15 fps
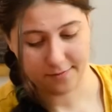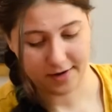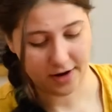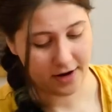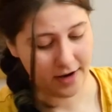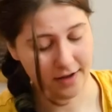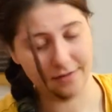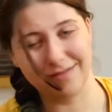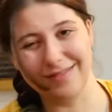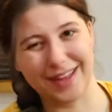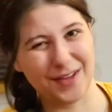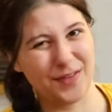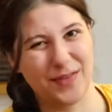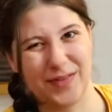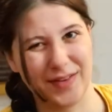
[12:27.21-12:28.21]
Very
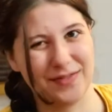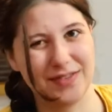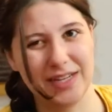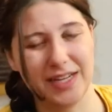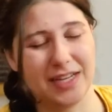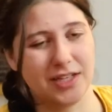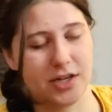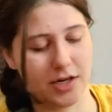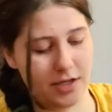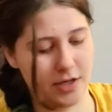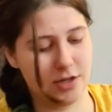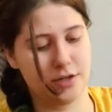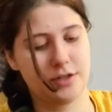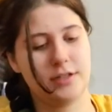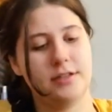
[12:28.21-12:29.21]
like fifteen
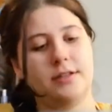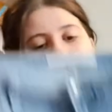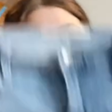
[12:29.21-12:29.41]
dollars.